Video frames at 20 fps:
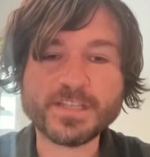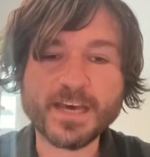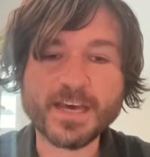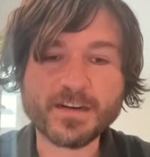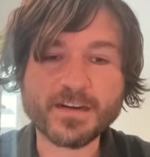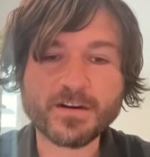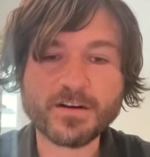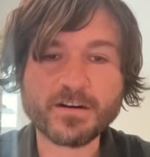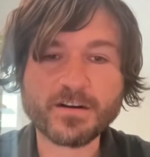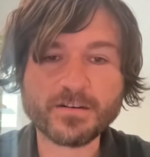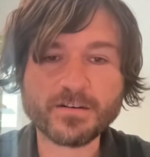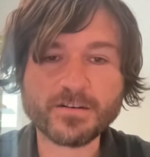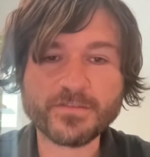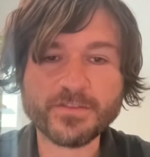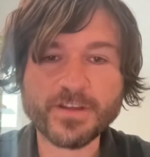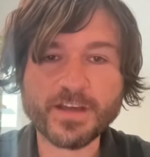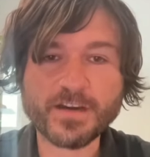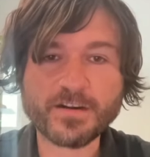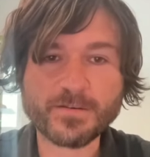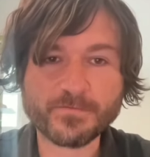that
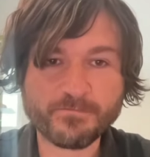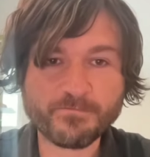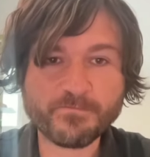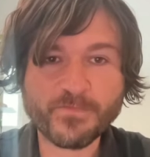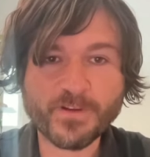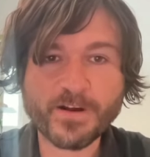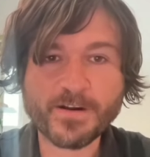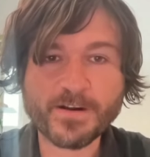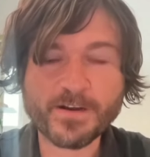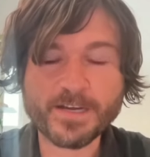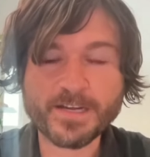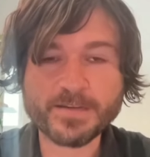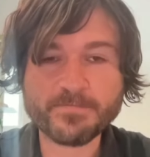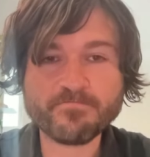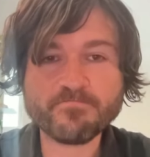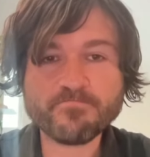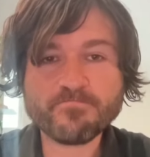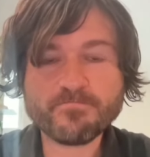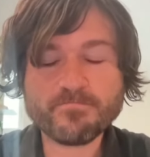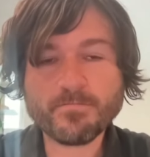are
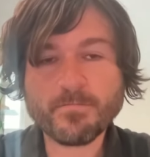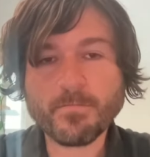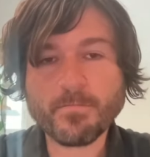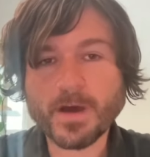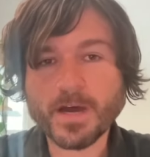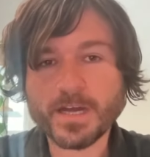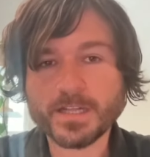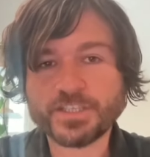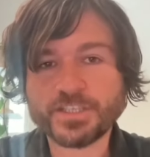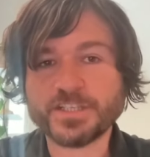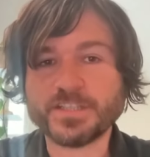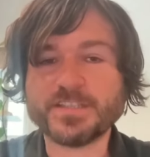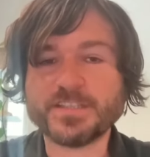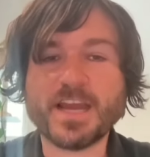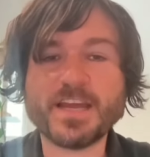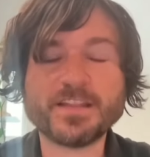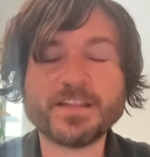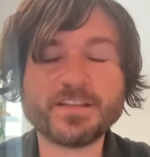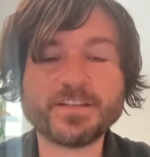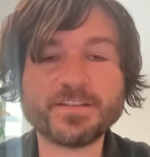very much
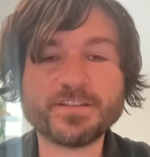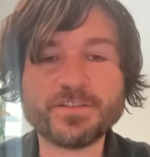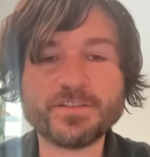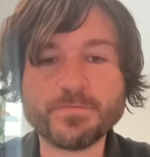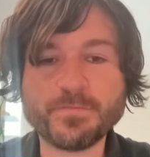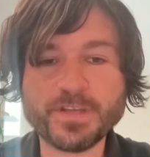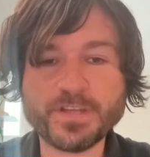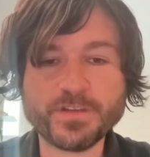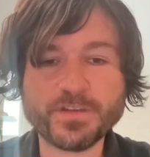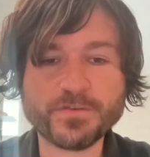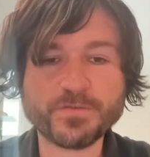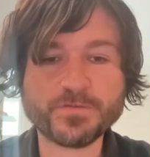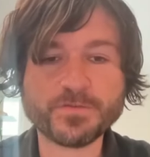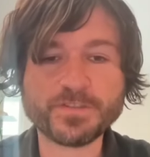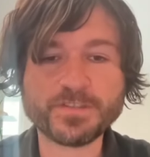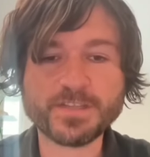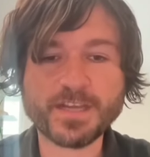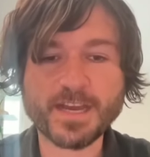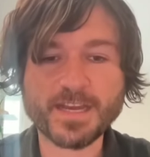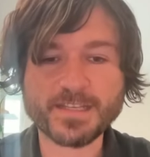intended to be
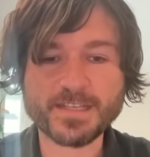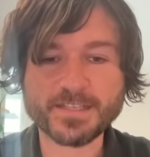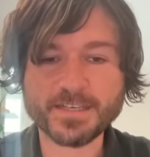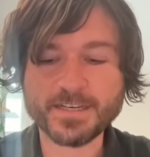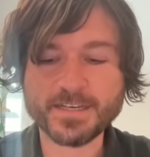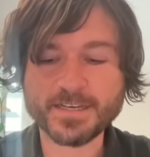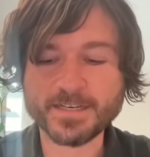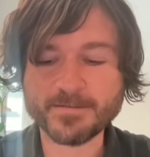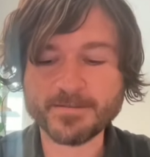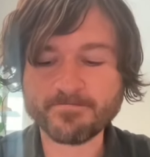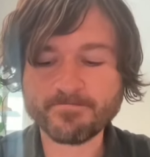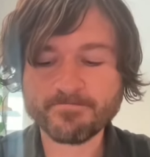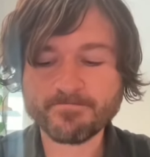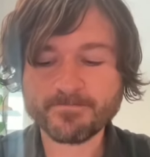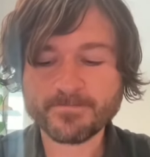used as a